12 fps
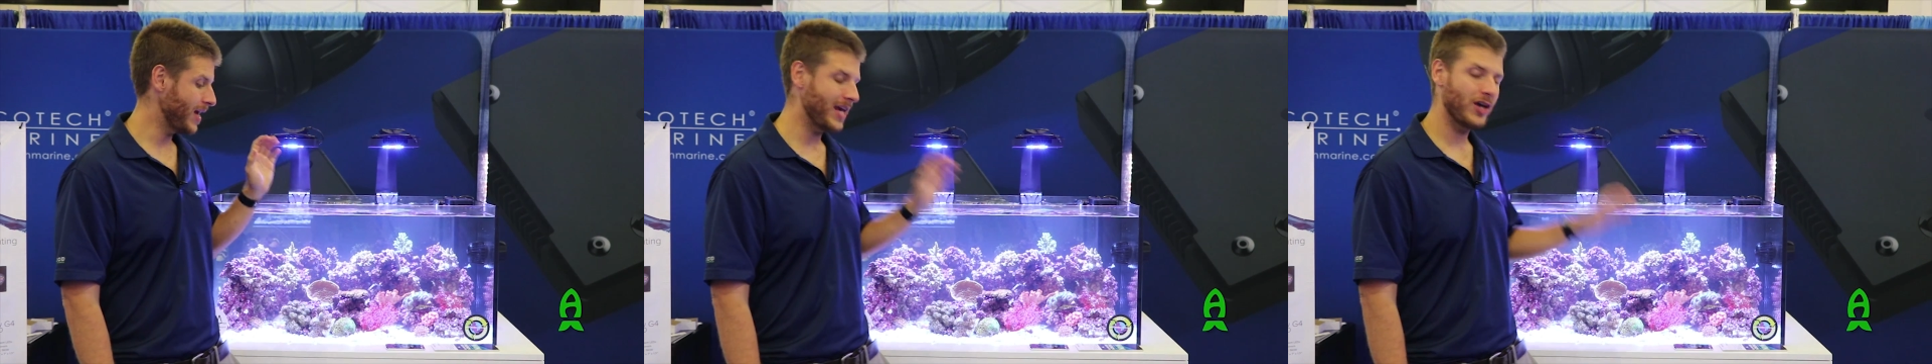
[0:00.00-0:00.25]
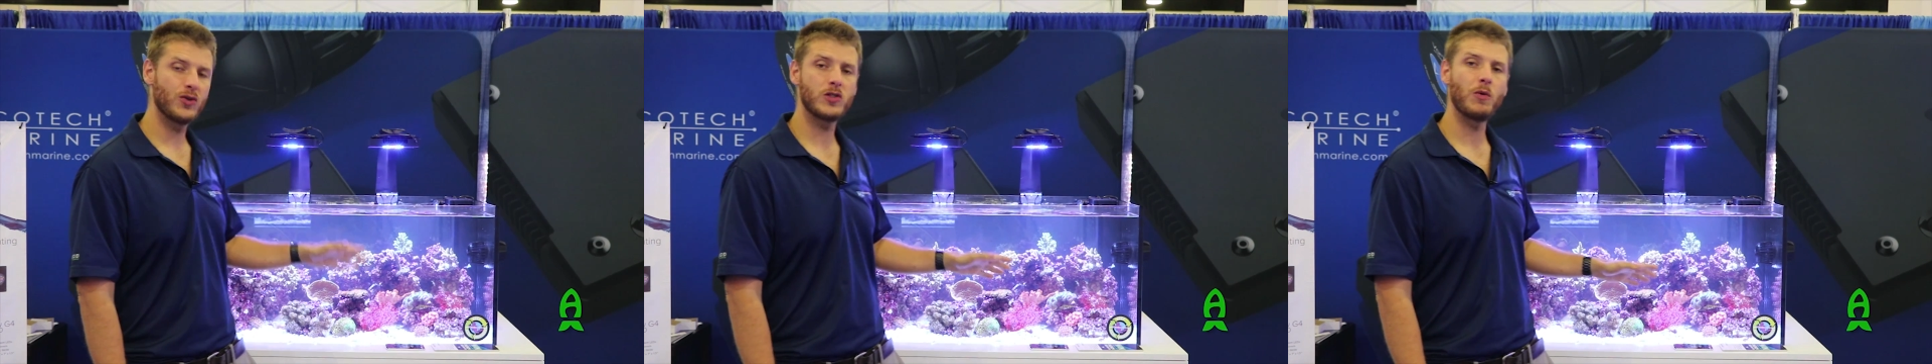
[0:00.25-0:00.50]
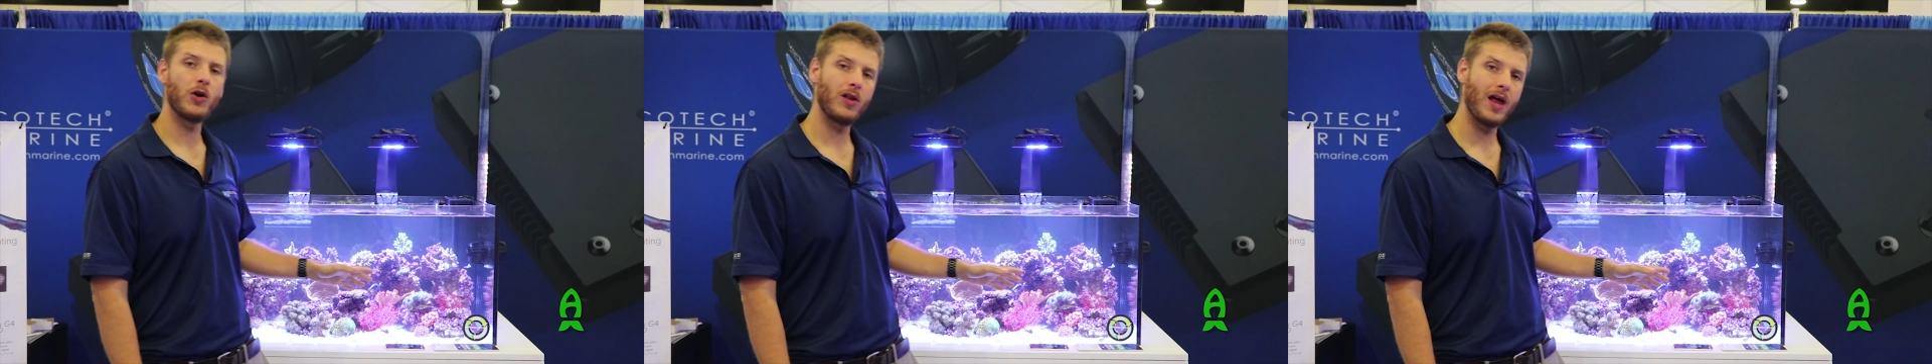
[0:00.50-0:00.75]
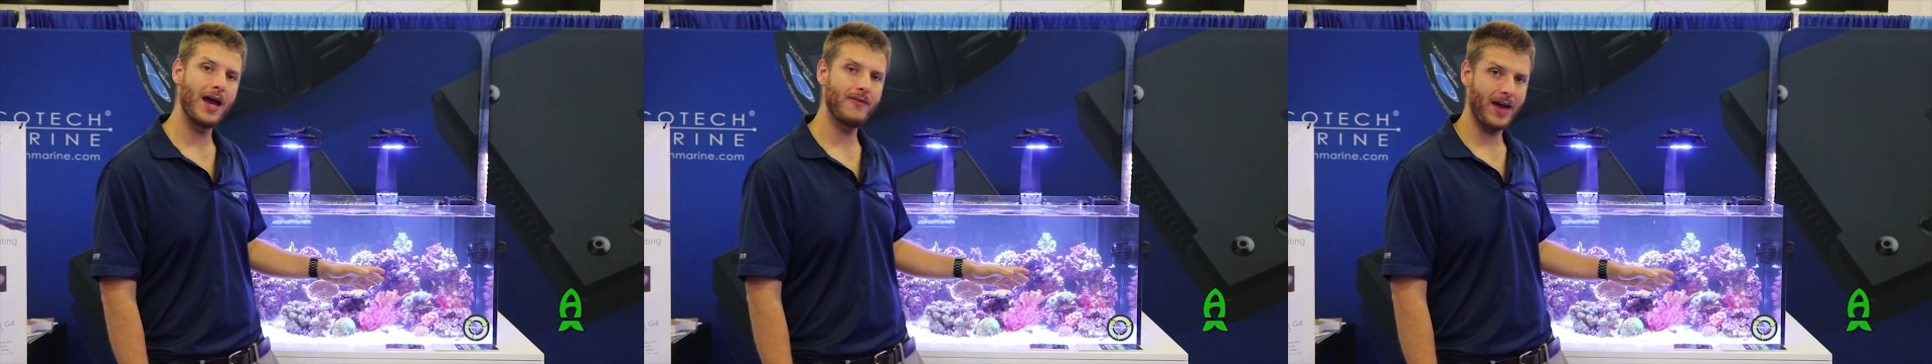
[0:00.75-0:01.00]
EcoSmart
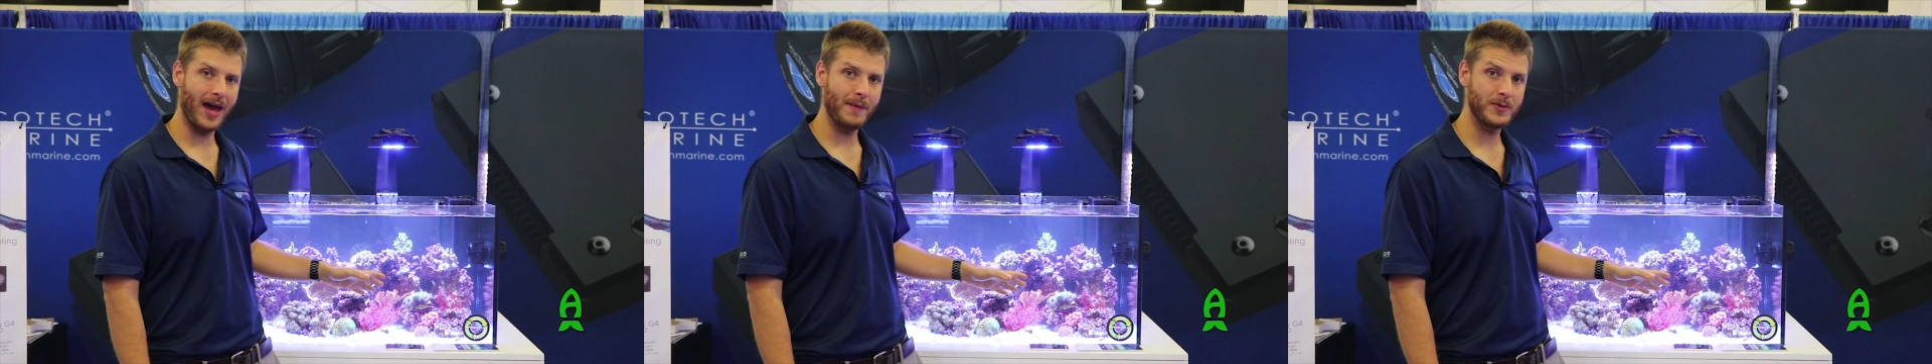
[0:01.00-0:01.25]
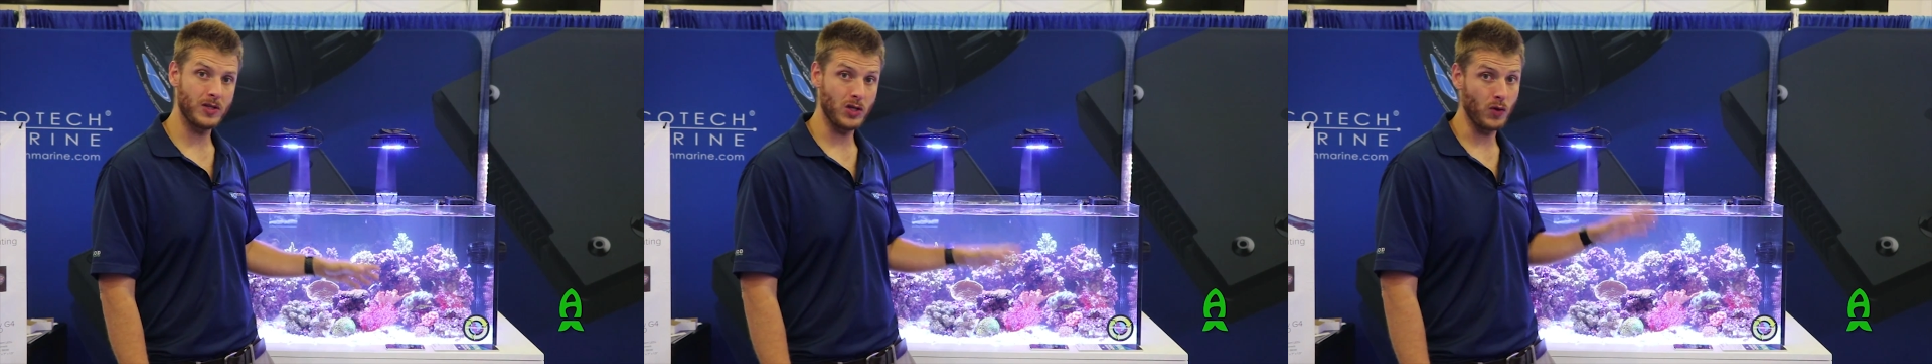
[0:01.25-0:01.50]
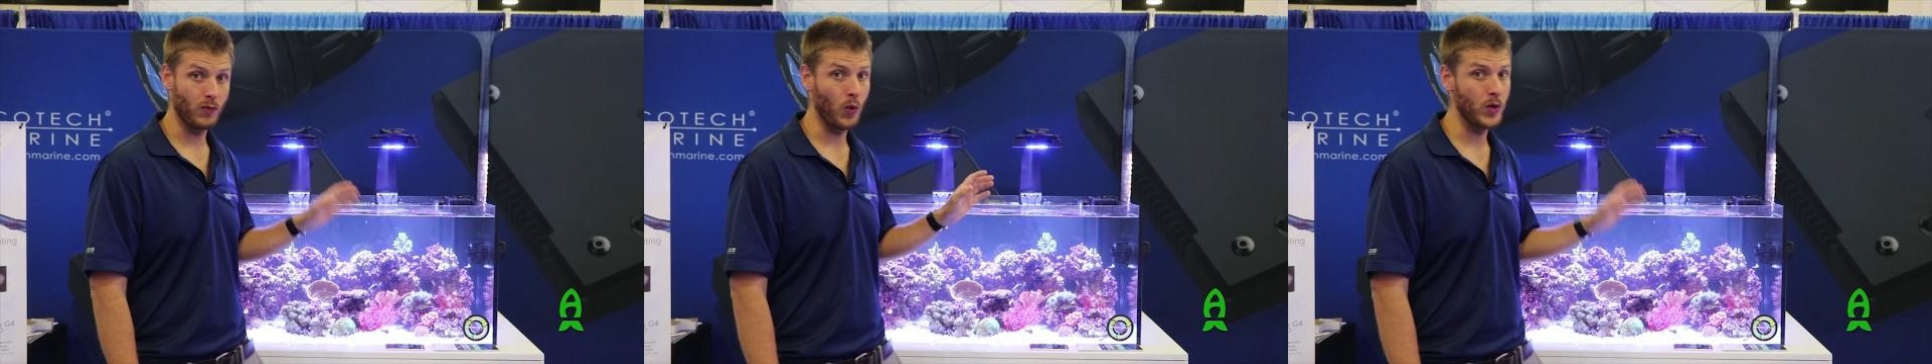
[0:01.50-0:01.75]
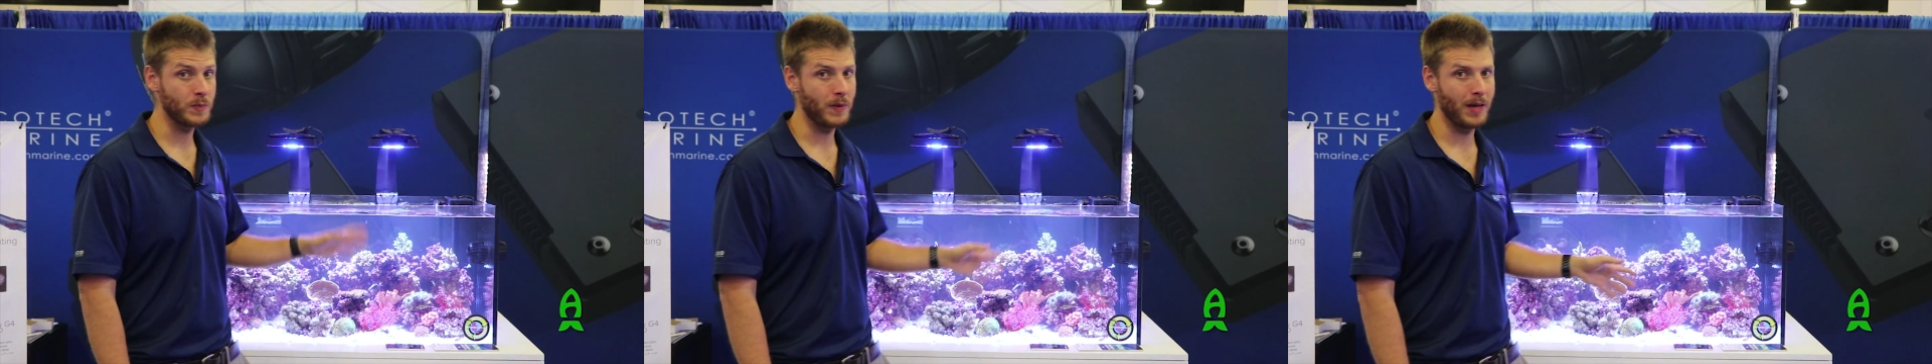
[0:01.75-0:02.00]
Live apps that you've
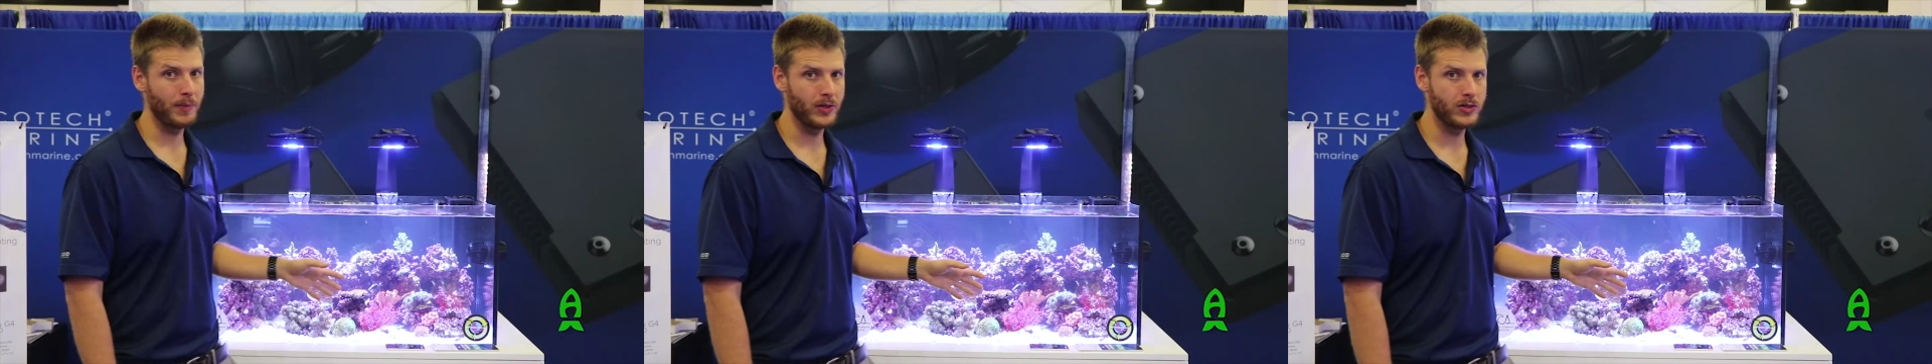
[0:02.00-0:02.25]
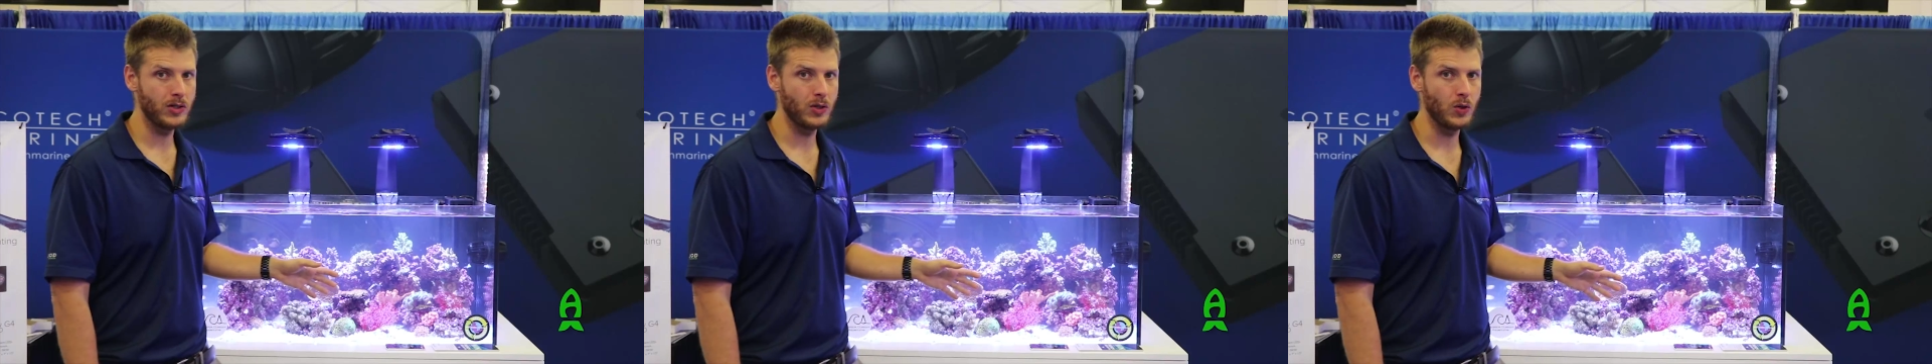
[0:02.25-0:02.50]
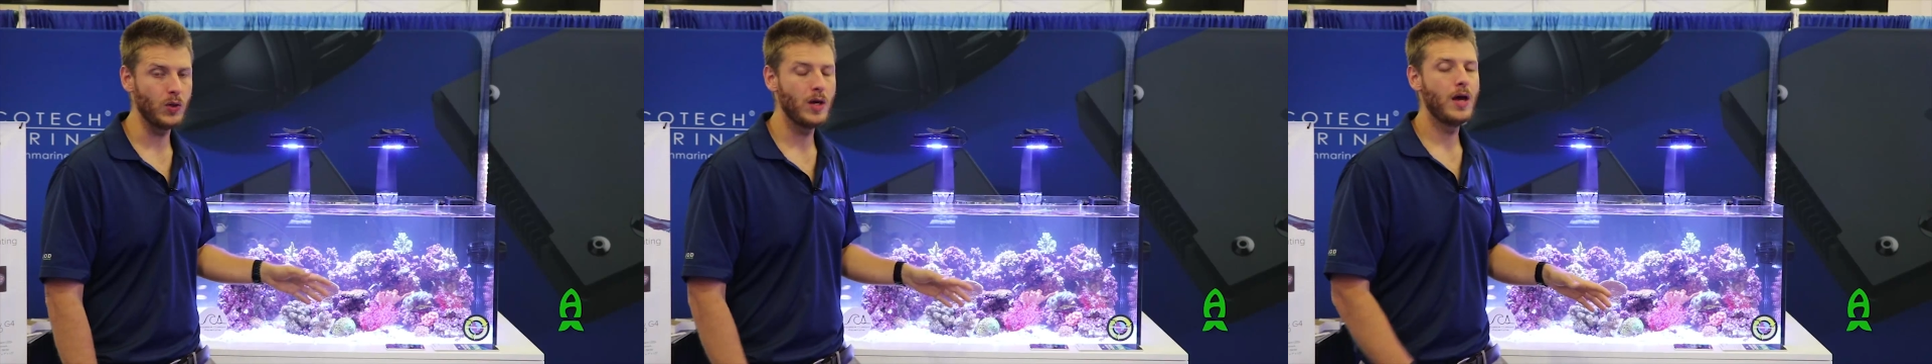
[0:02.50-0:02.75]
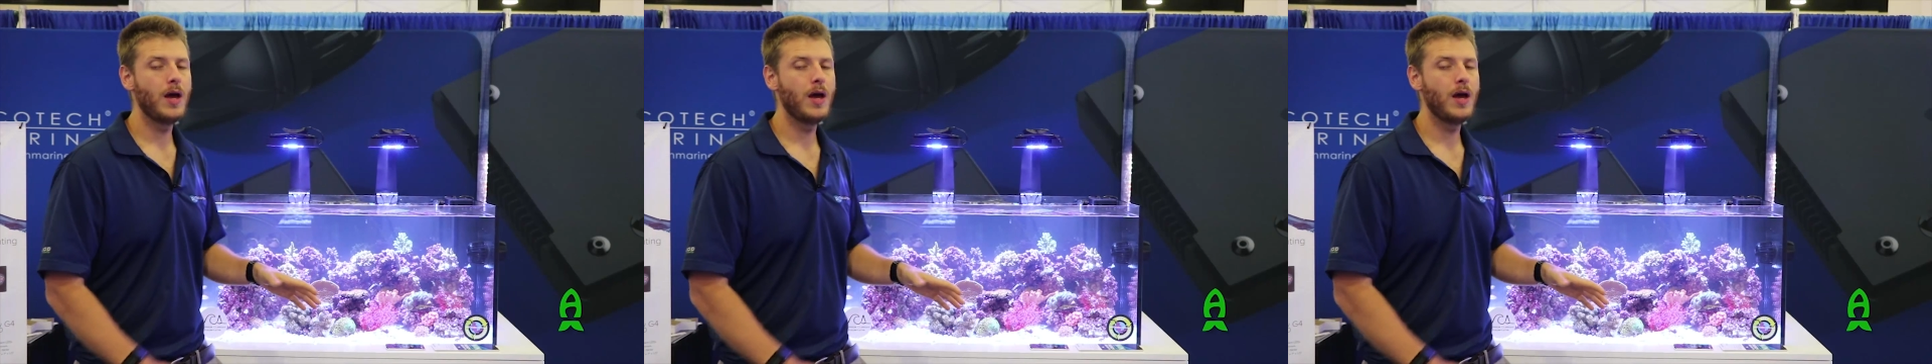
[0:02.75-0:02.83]
always been able to do,